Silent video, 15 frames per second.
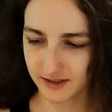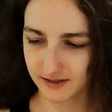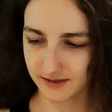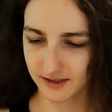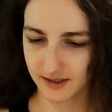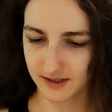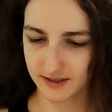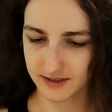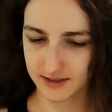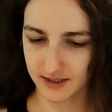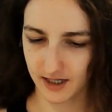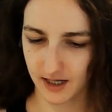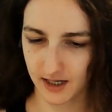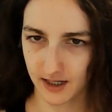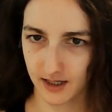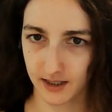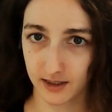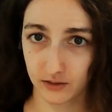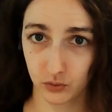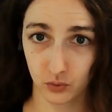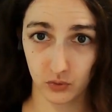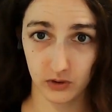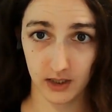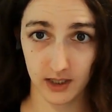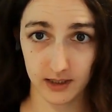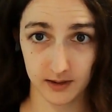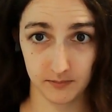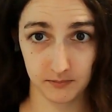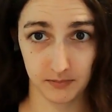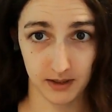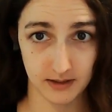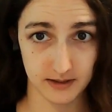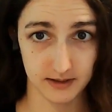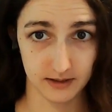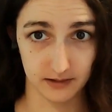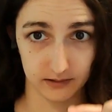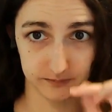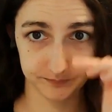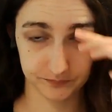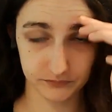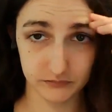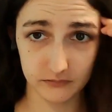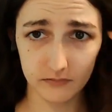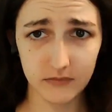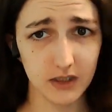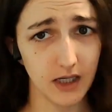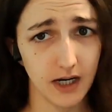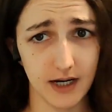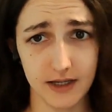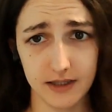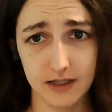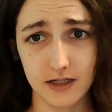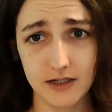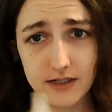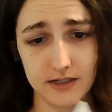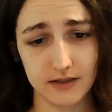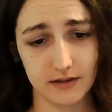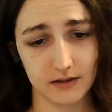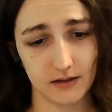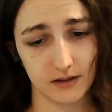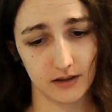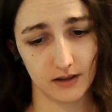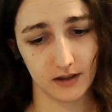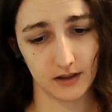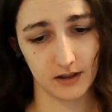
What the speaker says: what I did is I took like in pencil ideas,